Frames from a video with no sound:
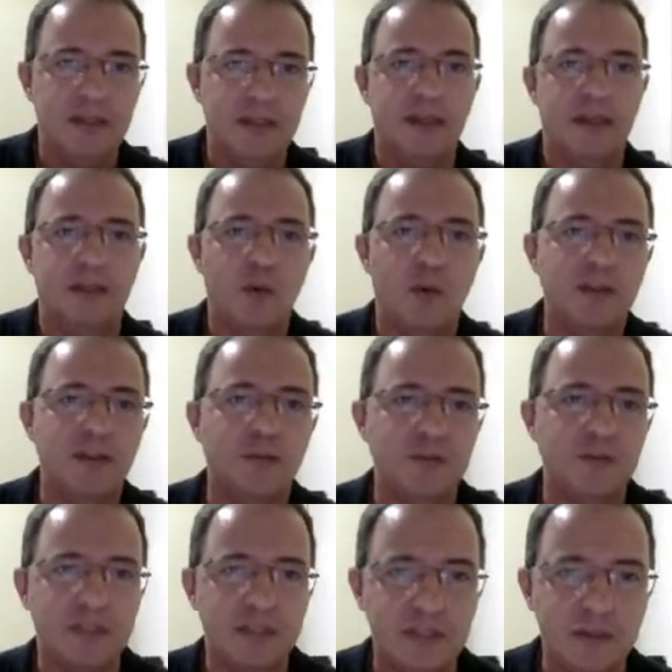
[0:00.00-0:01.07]
And quantum
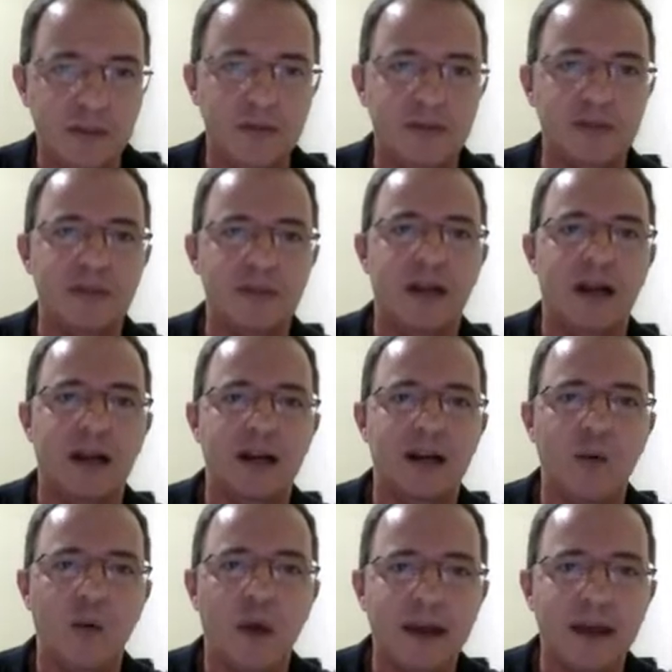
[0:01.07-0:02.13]
circuits are
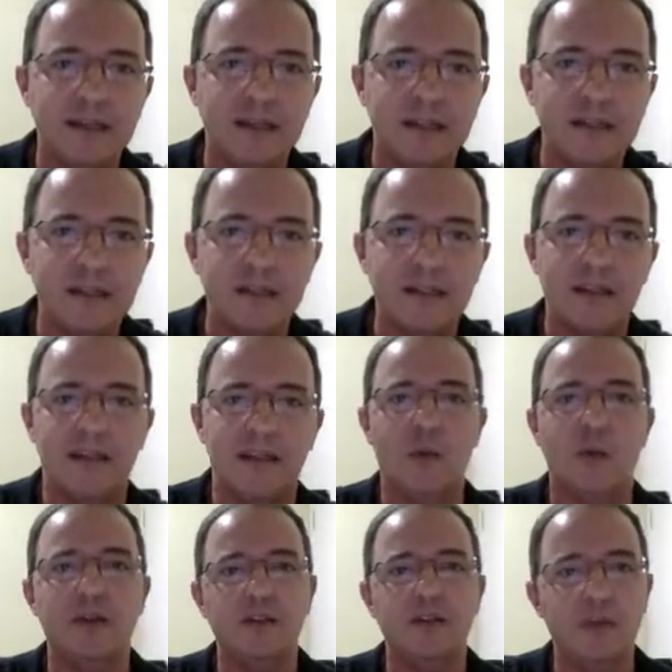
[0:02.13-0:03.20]
wires and
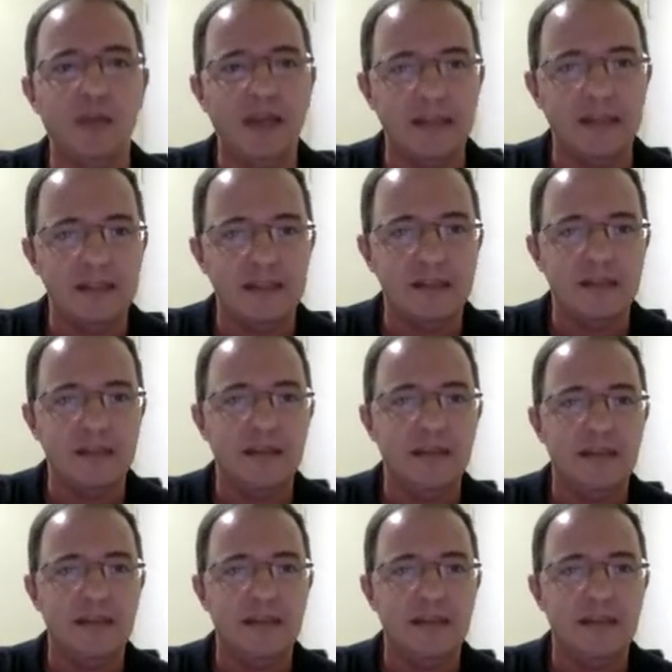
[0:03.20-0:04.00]
quantum gates.